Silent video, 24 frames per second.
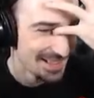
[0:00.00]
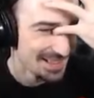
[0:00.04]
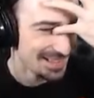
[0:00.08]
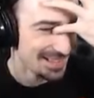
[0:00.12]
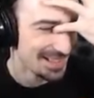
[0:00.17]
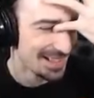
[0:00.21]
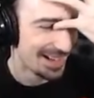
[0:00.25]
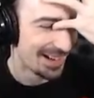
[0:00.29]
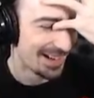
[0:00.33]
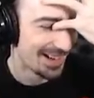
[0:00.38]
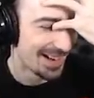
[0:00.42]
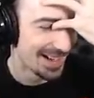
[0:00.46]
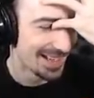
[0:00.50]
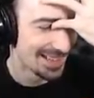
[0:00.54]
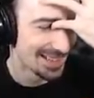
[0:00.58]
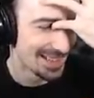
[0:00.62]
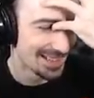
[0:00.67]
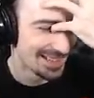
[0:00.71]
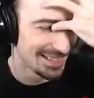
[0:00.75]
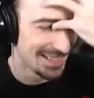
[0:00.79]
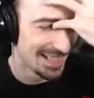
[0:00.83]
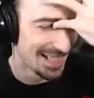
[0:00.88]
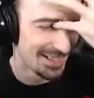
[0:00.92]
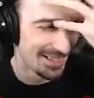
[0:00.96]
No, I
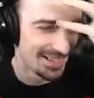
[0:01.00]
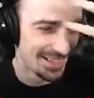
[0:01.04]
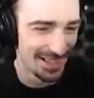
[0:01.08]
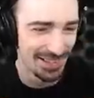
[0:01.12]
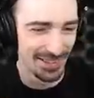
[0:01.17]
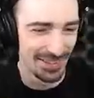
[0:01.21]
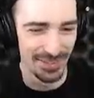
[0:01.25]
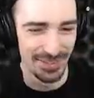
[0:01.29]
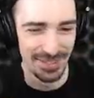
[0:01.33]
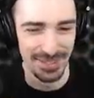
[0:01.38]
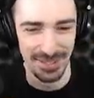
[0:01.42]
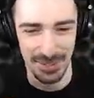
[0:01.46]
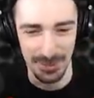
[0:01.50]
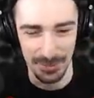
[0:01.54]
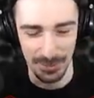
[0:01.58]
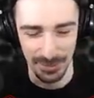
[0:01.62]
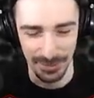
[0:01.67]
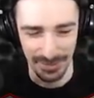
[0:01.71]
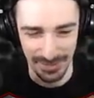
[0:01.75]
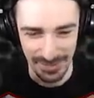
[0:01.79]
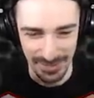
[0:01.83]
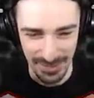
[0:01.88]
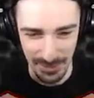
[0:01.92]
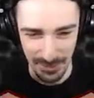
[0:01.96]
think that. I don't think you
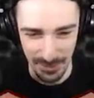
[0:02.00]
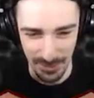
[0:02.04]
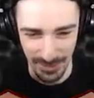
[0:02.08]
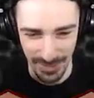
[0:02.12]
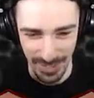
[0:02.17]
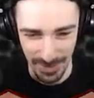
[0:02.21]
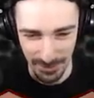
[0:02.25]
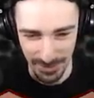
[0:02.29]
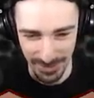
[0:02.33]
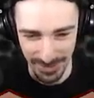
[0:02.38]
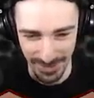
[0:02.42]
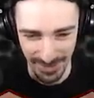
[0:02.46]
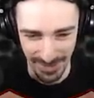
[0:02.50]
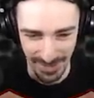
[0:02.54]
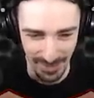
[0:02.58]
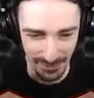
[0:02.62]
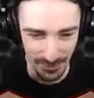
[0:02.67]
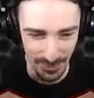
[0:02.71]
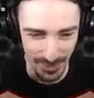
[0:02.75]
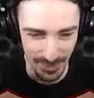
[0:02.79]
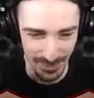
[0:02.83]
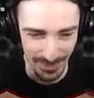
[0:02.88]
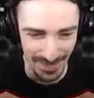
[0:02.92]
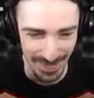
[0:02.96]
weren't able to get
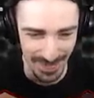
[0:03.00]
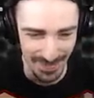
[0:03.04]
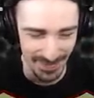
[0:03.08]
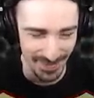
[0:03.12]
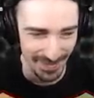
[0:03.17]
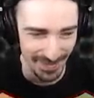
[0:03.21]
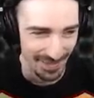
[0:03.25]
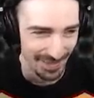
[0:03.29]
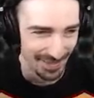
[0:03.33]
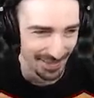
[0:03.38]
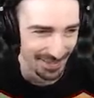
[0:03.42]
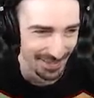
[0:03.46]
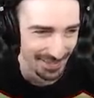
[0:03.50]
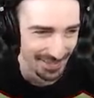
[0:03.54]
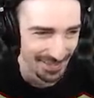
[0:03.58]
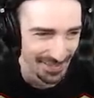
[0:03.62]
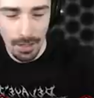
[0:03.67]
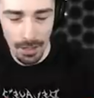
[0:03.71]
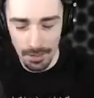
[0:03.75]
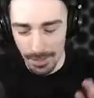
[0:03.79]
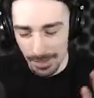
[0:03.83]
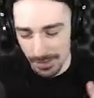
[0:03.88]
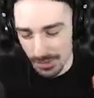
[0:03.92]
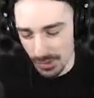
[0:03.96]
off the ground there.
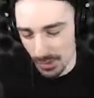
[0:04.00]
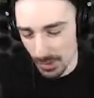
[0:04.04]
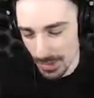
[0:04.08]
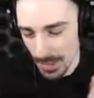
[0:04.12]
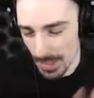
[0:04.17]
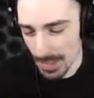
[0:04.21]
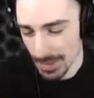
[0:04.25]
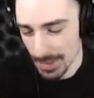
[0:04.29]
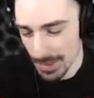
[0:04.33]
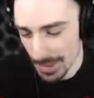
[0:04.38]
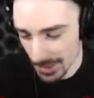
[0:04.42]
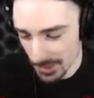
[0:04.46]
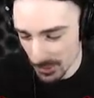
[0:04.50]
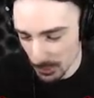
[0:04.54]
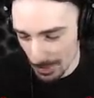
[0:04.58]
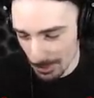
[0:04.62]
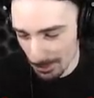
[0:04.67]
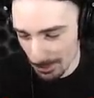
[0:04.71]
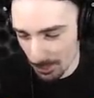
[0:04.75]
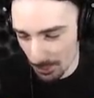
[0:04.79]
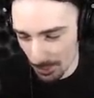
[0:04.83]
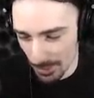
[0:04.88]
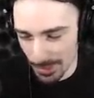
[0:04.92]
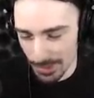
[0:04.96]
All right, so kAN gets
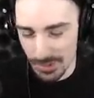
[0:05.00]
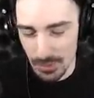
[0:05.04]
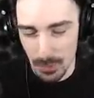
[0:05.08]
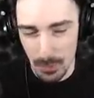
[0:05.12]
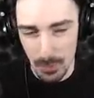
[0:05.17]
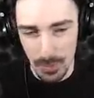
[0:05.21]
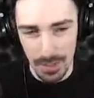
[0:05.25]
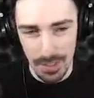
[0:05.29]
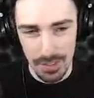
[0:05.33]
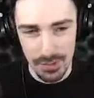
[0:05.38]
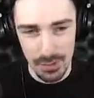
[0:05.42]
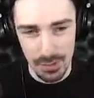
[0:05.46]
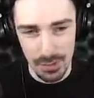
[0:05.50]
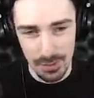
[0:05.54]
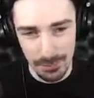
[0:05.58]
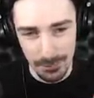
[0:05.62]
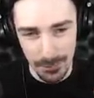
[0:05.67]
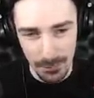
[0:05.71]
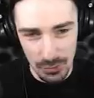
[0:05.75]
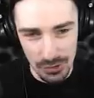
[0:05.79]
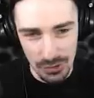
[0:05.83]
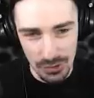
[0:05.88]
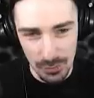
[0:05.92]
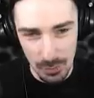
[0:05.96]
1 point. We're gonna do the
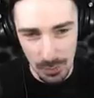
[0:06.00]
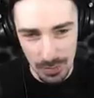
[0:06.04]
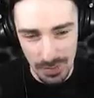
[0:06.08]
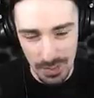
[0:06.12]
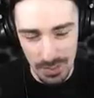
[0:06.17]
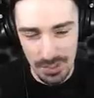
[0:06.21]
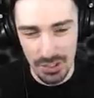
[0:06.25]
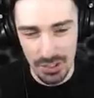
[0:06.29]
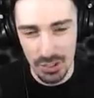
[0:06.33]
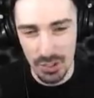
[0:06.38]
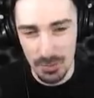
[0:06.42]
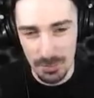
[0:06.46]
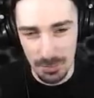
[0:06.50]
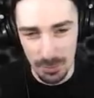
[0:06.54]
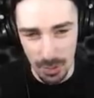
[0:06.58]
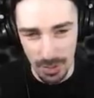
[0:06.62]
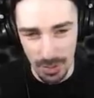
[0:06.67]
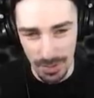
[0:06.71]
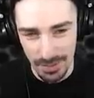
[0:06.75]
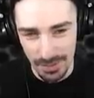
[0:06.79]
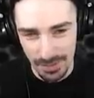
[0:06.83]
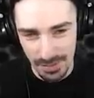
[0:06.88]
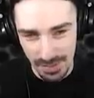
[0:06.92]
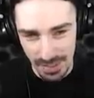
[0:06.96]
first one to 2
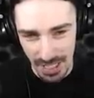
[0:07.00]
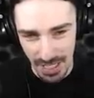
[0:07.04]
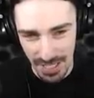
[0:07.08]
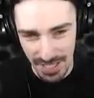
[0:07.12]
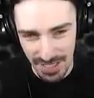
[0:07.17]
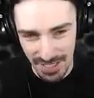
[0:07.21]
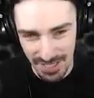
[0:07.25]
points.